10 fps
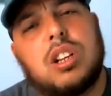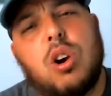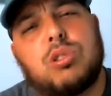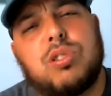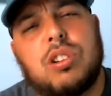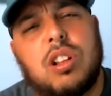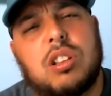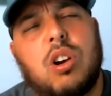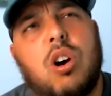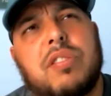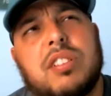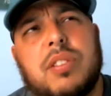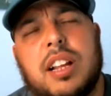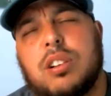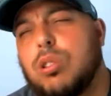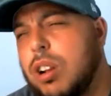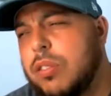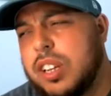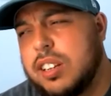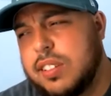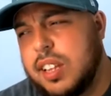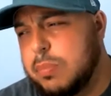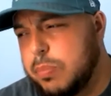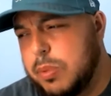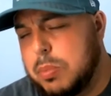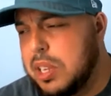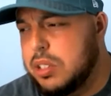the coach, the offensive line coach, and I forget his name, but